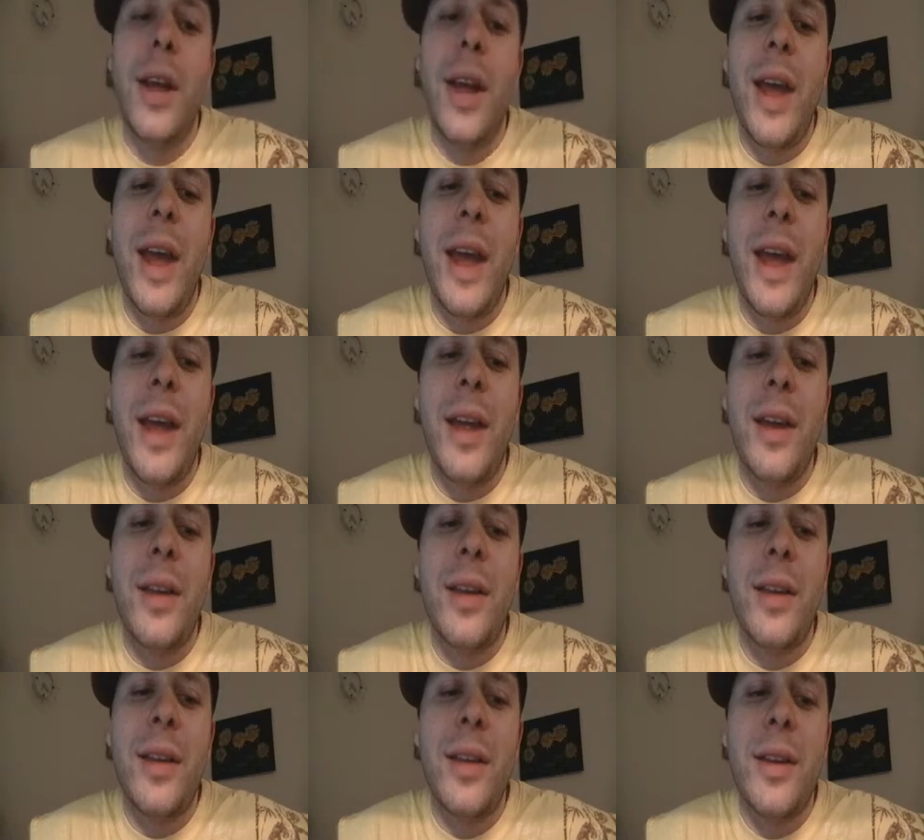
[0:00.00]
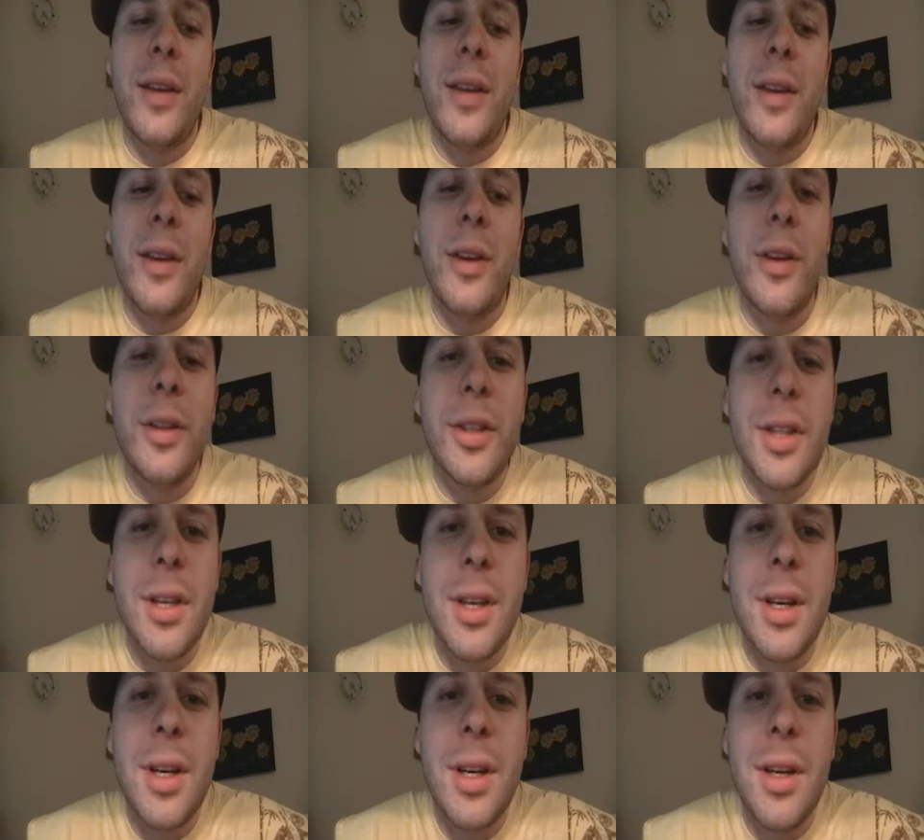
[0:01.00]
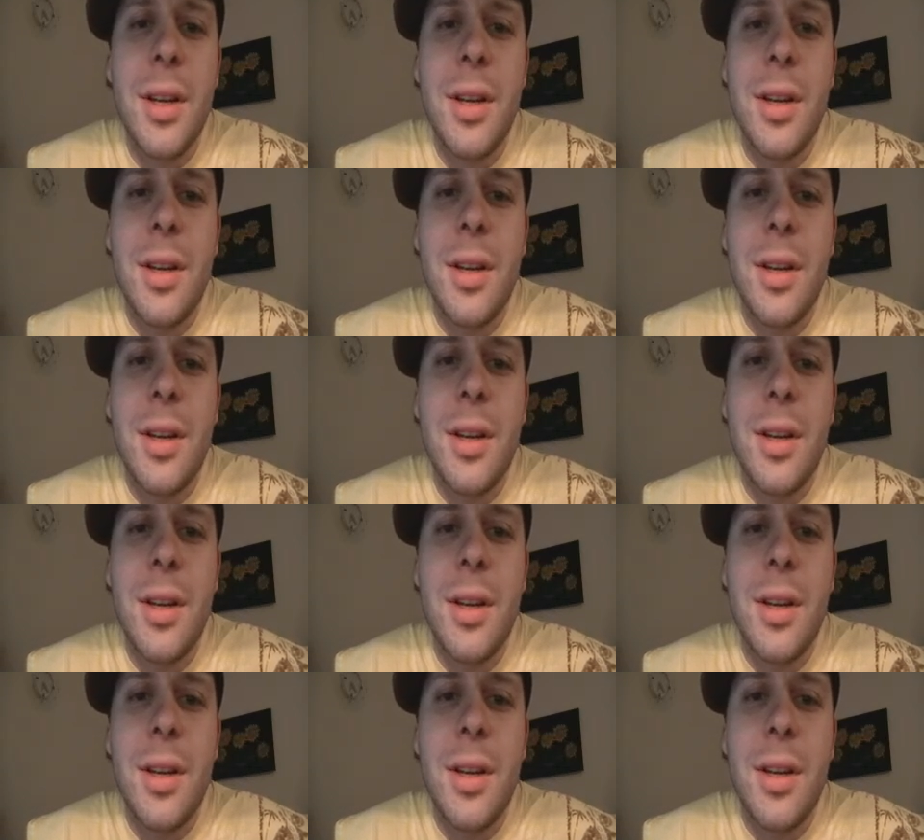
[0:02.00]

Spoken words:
and the culture